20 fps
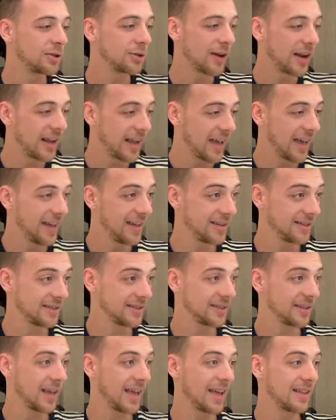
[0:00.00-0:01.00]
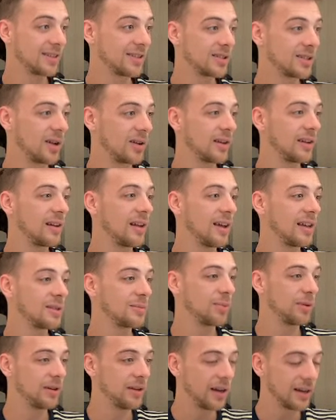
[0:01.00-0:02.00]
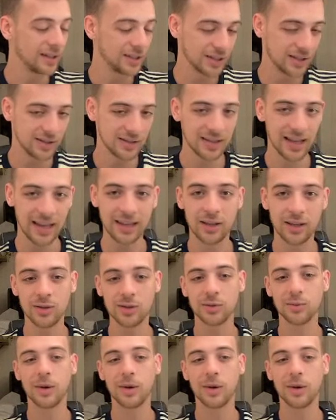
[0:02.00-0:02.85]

Trey S and Solenize Productions, thank you as